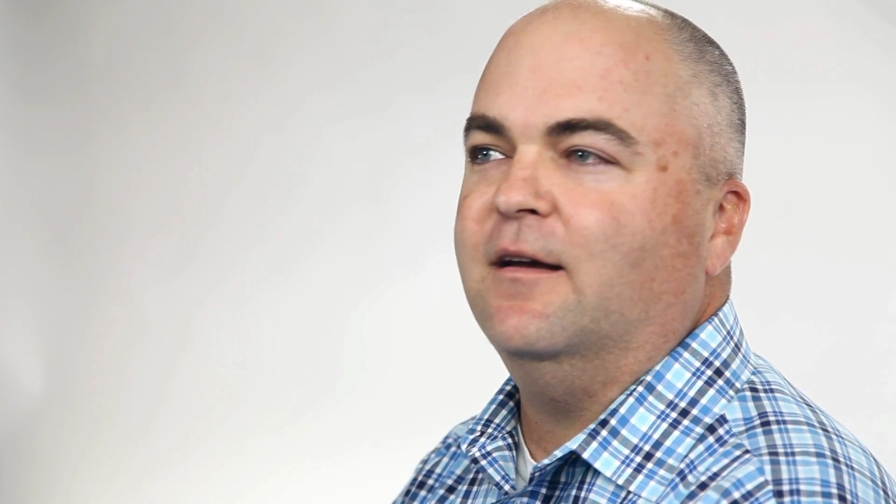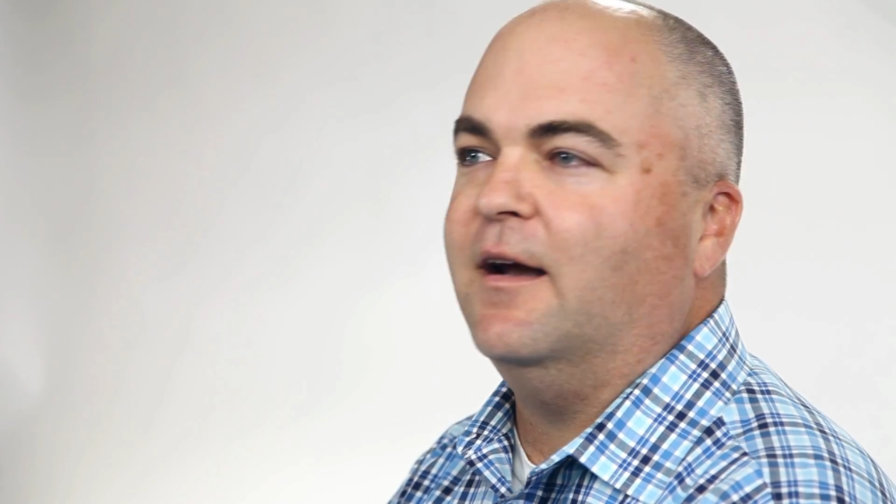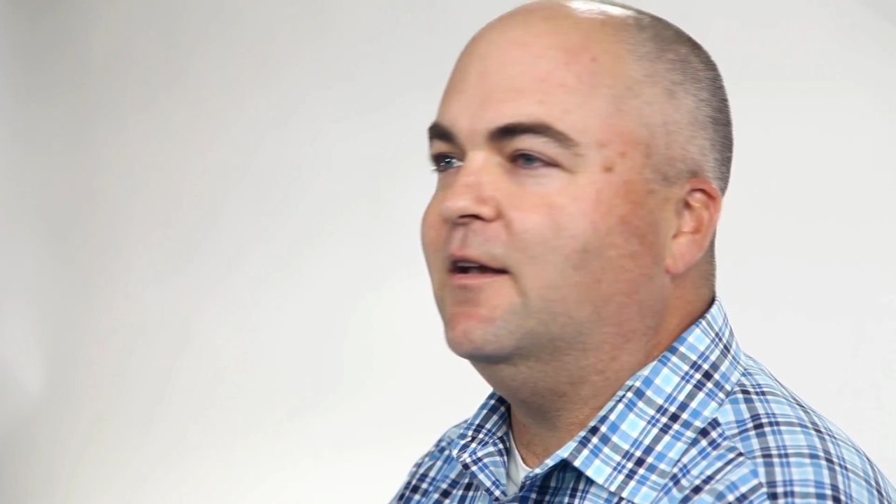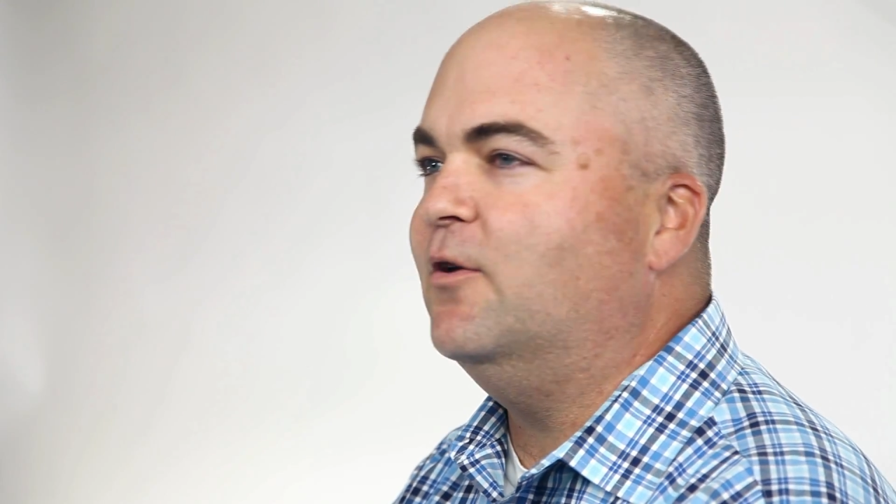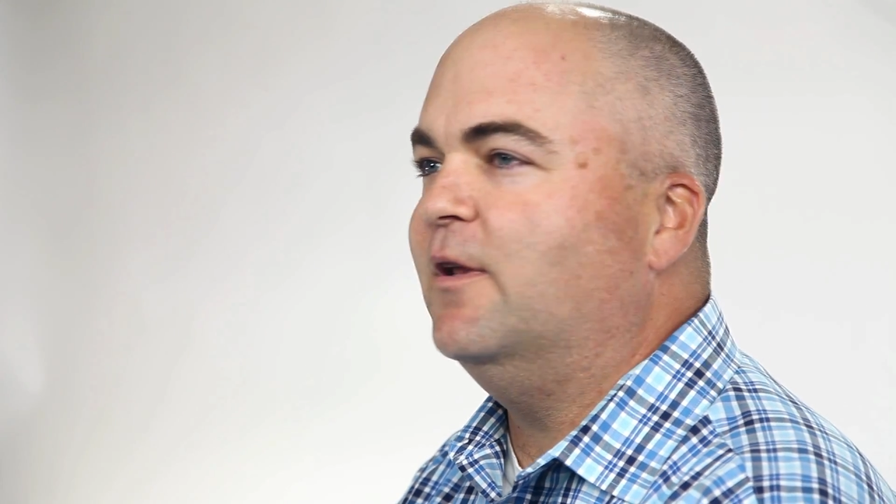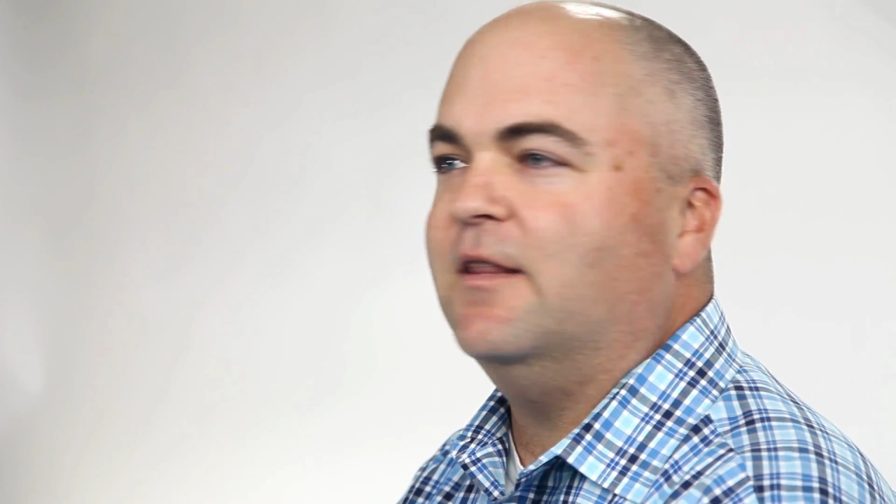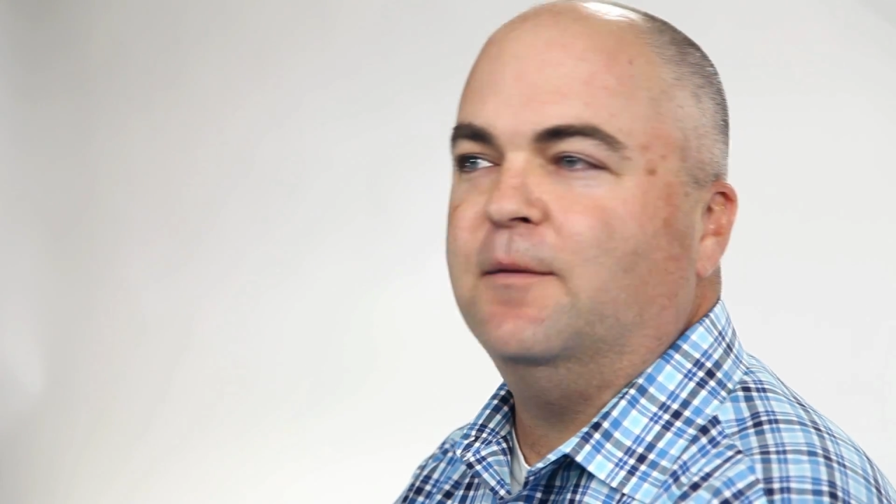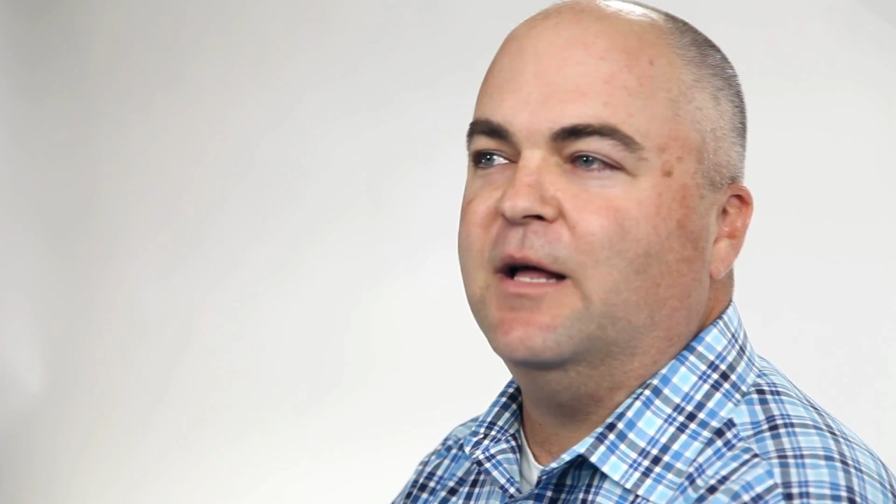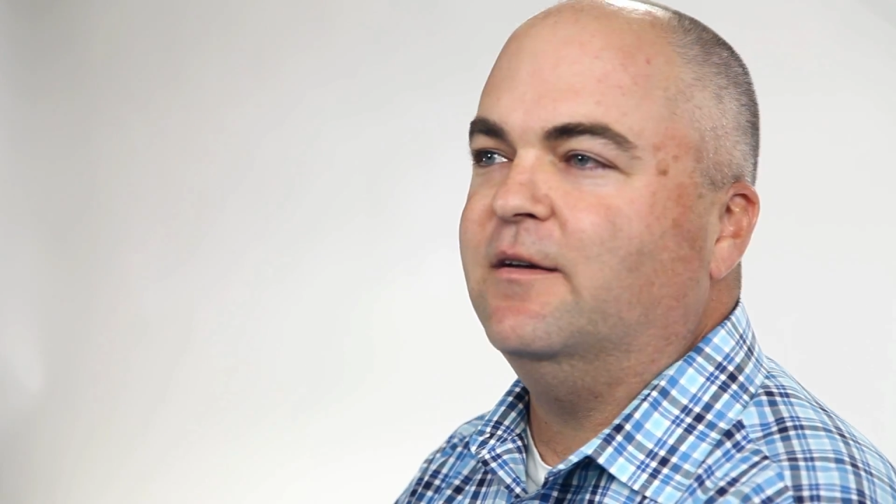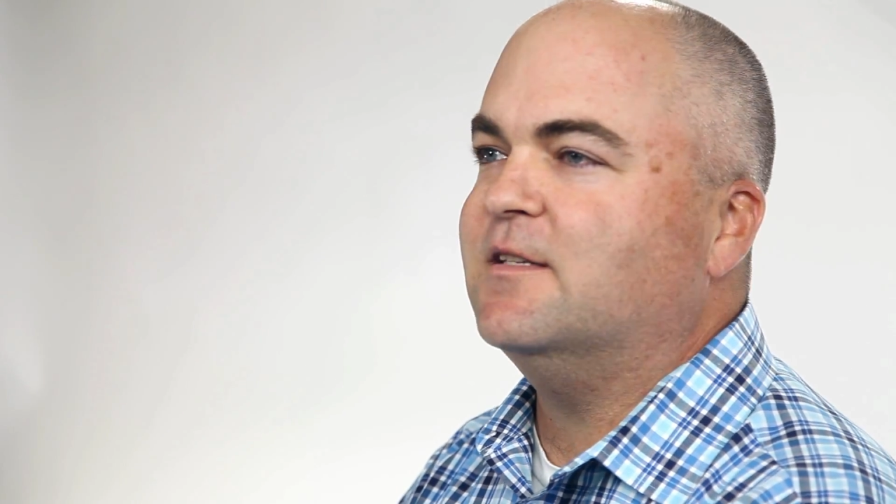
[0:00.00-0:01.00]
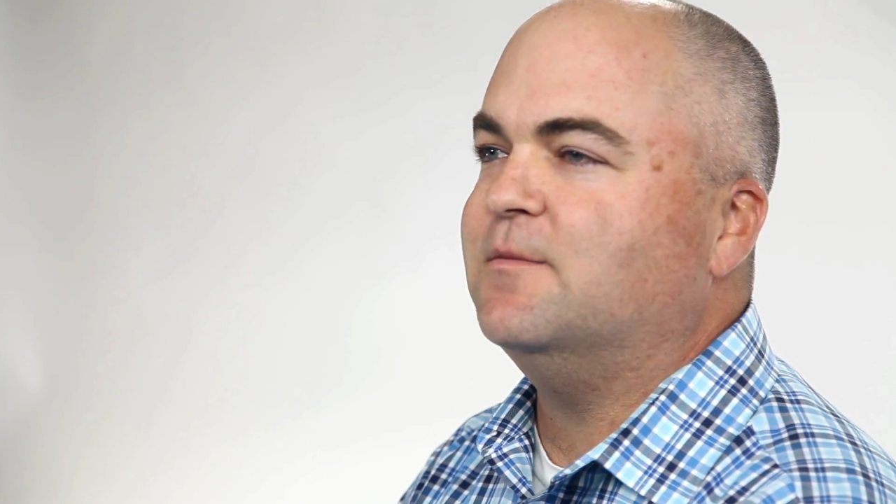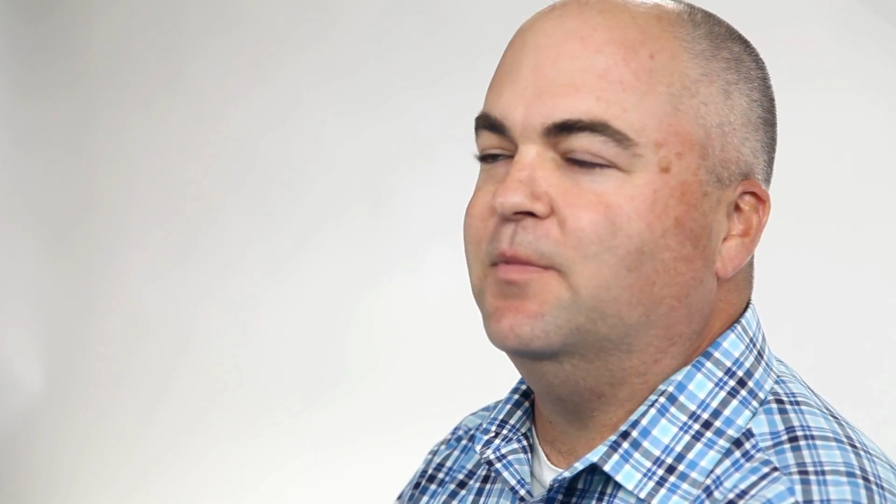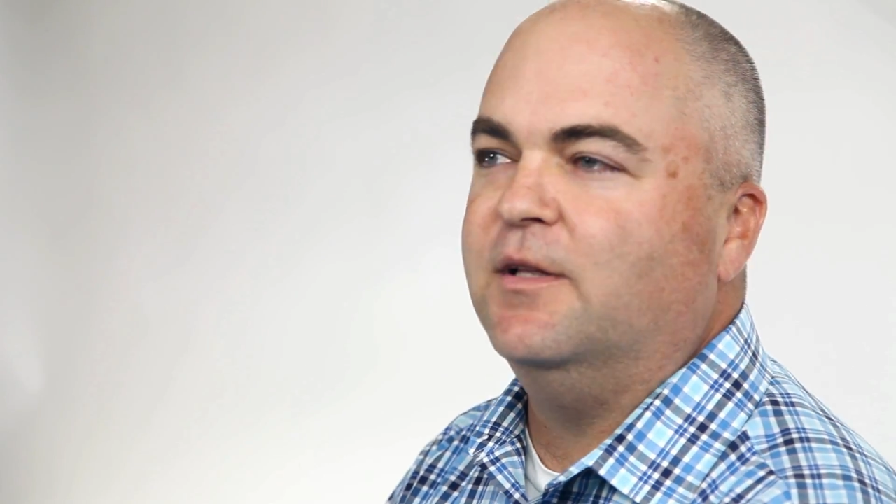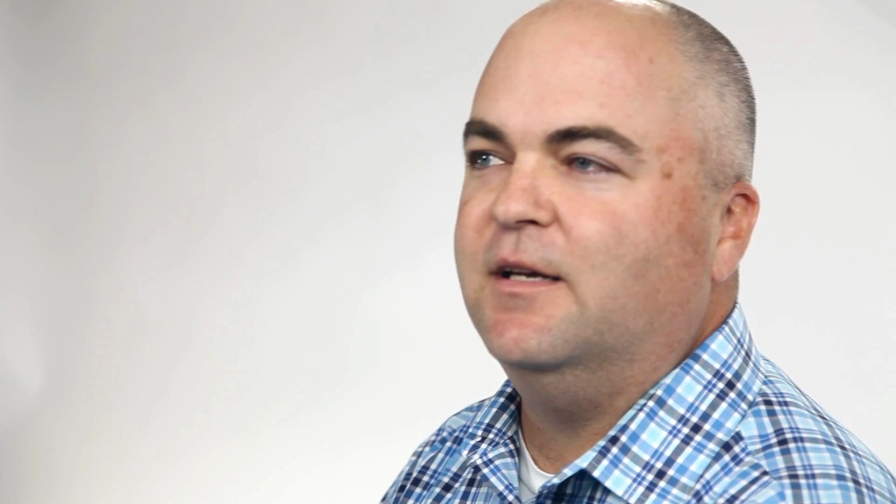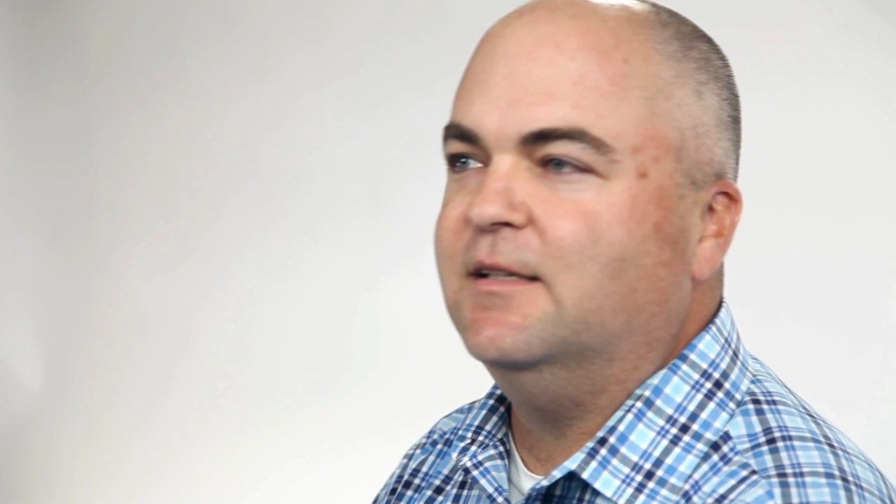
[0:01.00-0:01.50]
I didn't know anything about
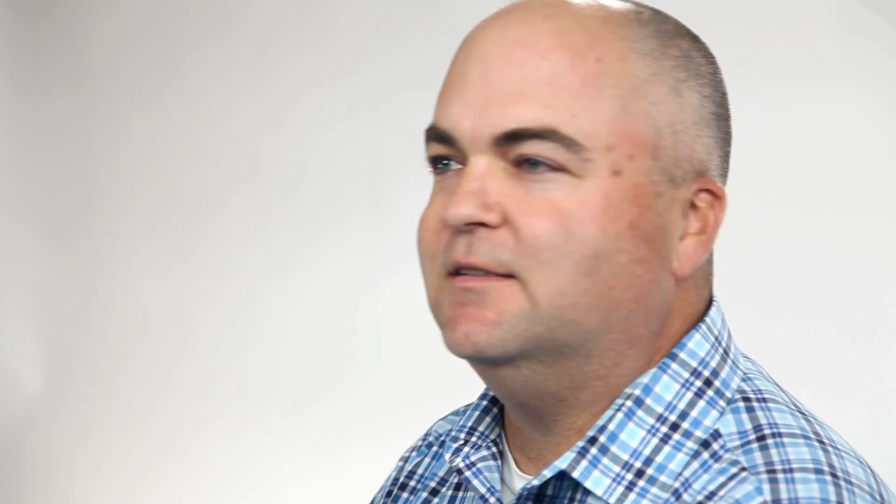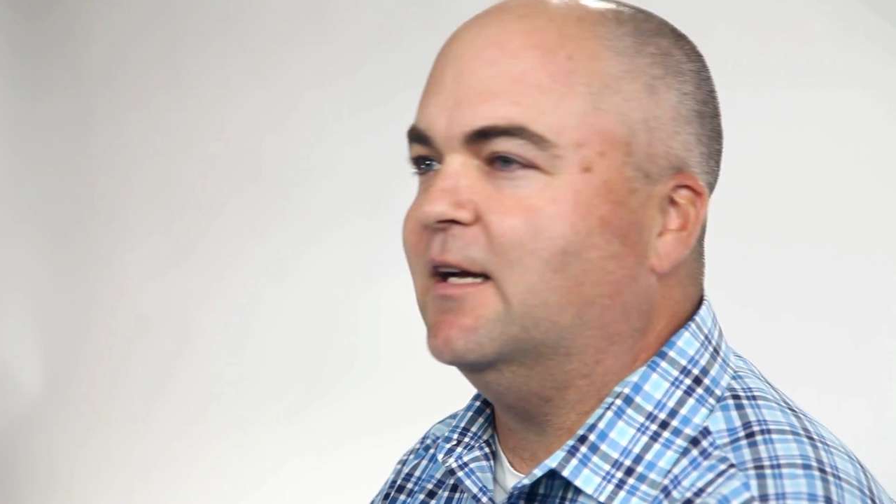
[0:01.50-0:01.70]
disabilities,